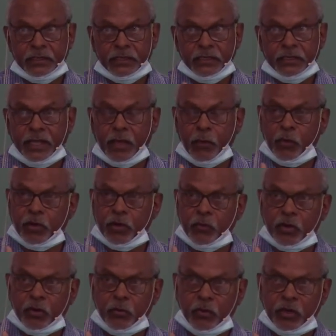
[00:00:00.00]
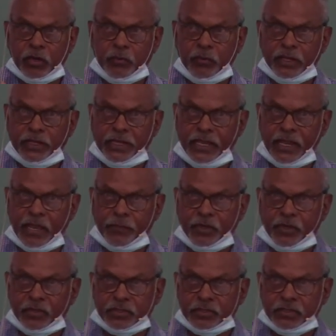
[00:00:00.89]
Now, what am I getting at?
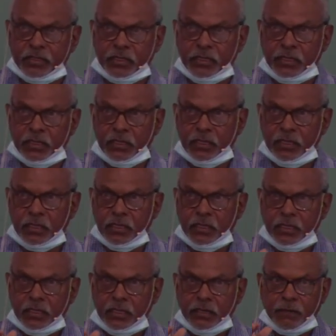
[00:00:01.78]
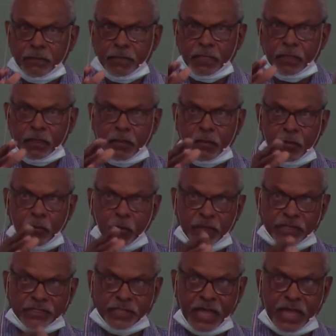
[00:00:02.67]
Because we're
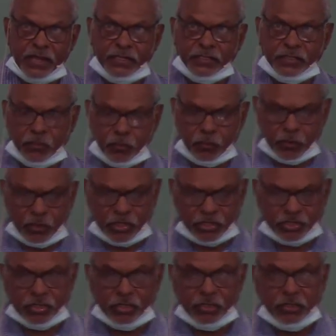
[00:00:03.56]
starting to worship.